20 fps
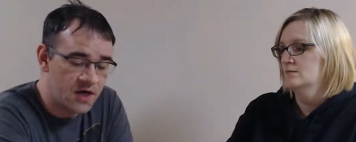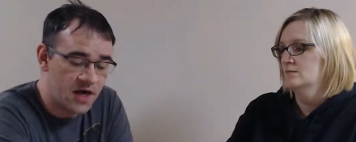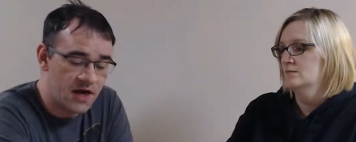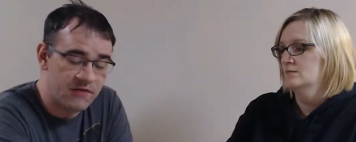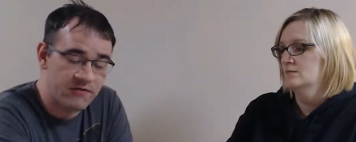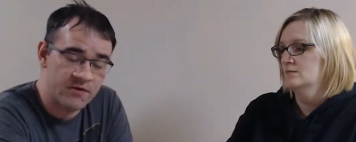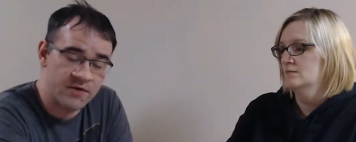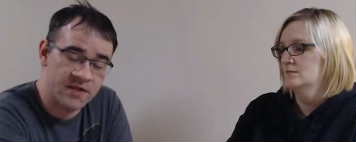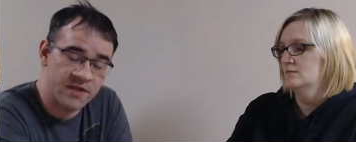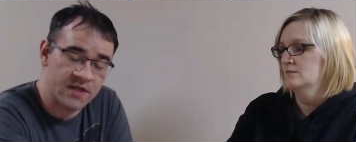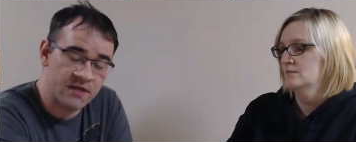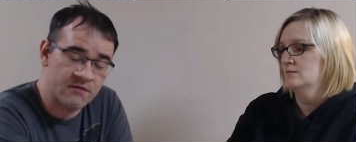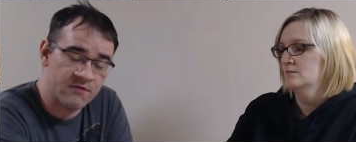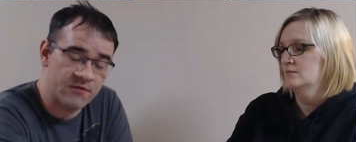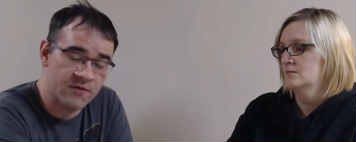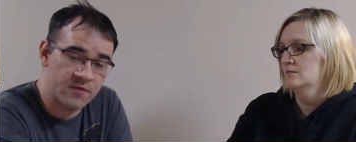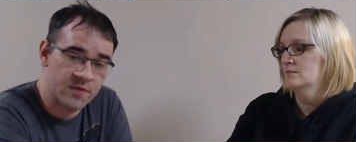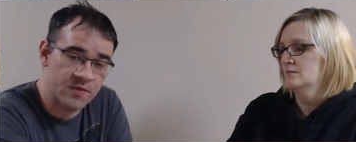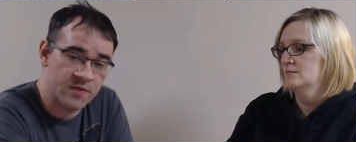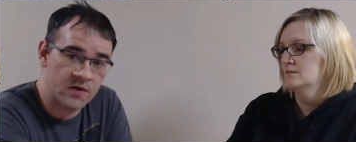Speaker 1: everything
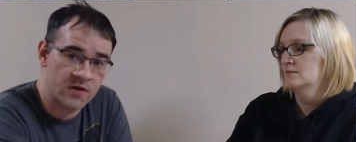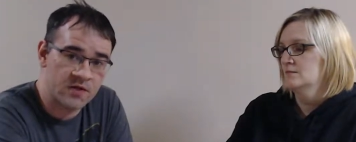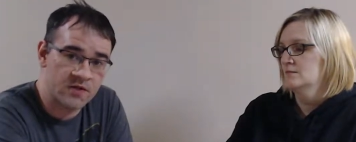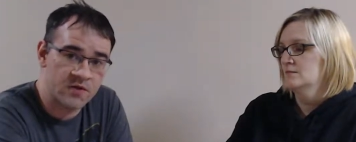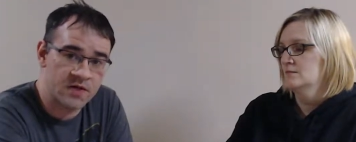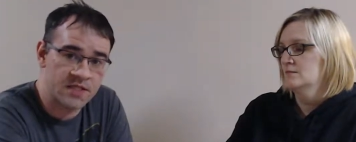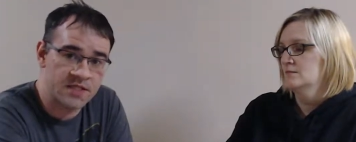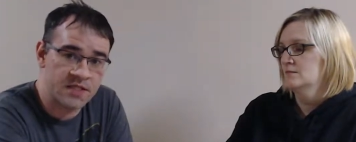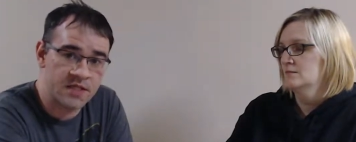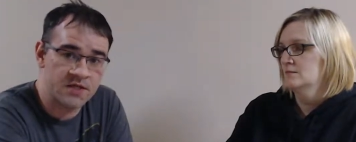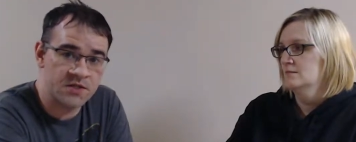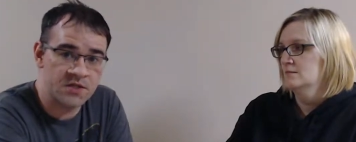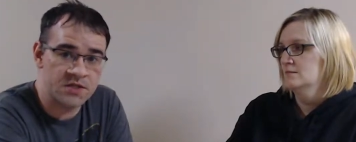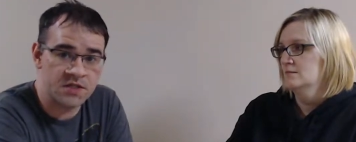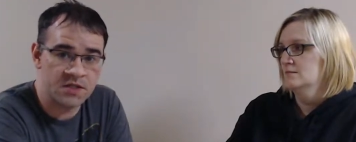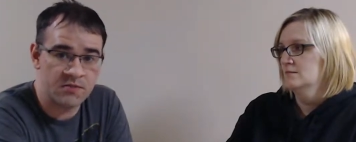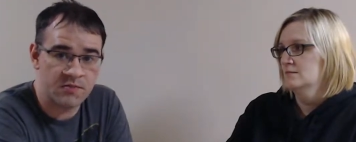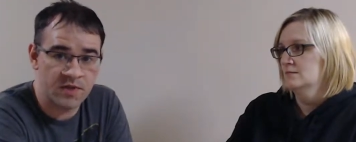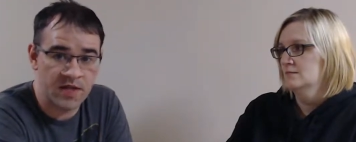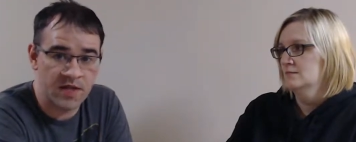from characterization
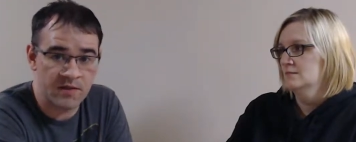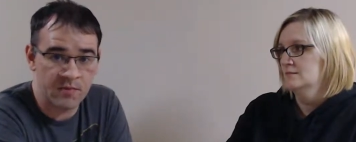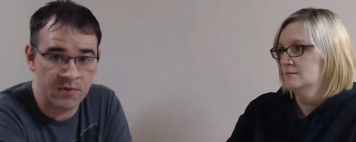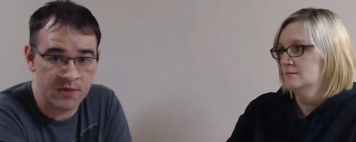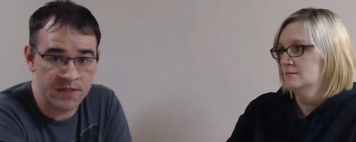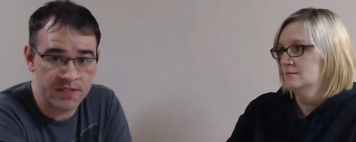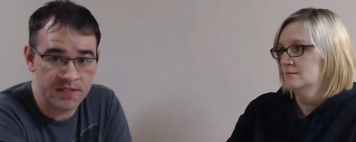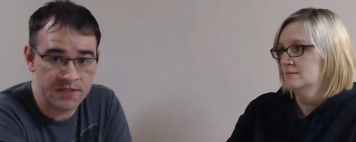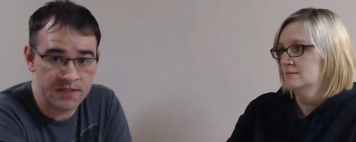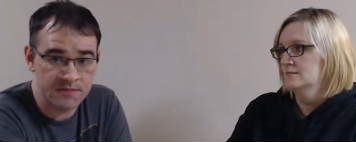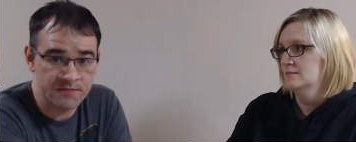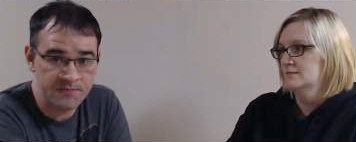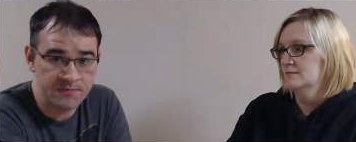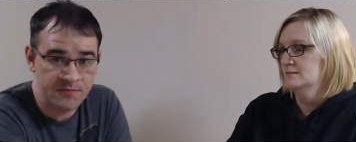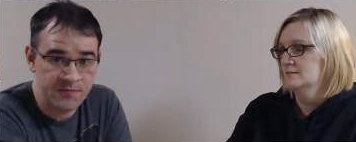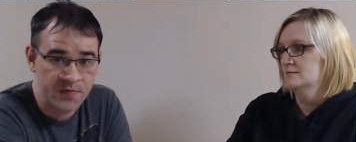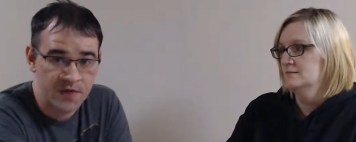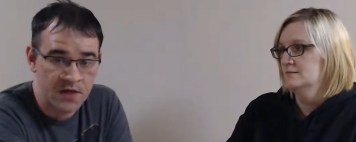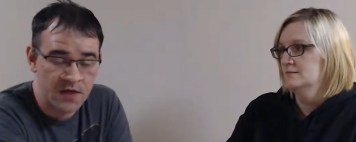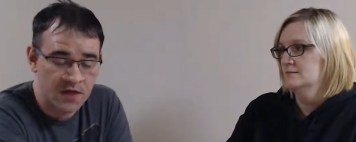to plot points.
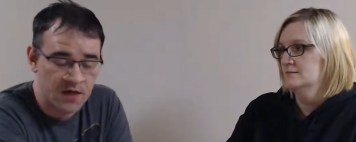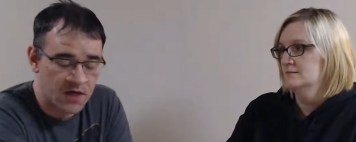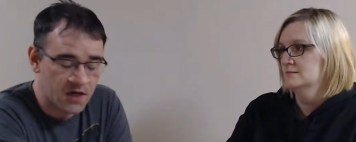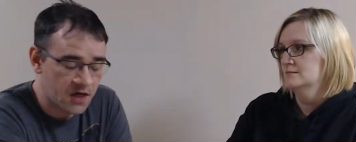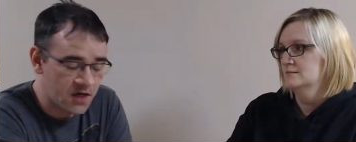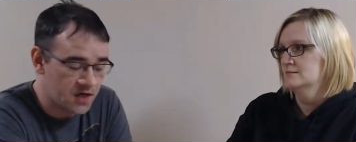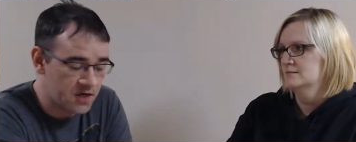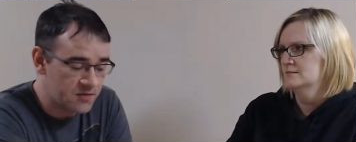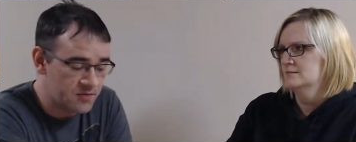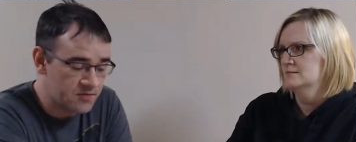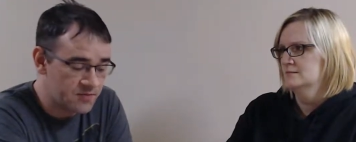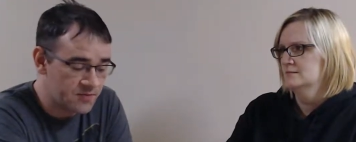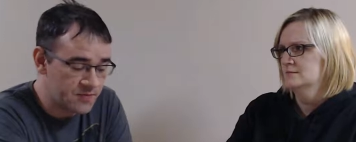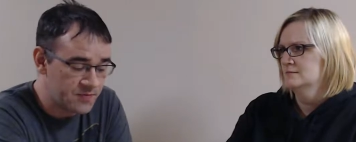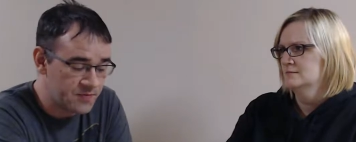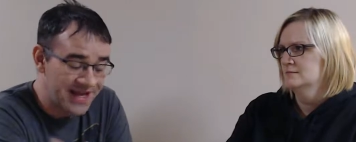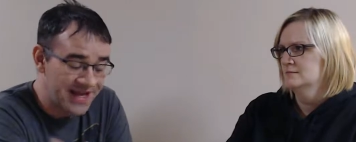Um,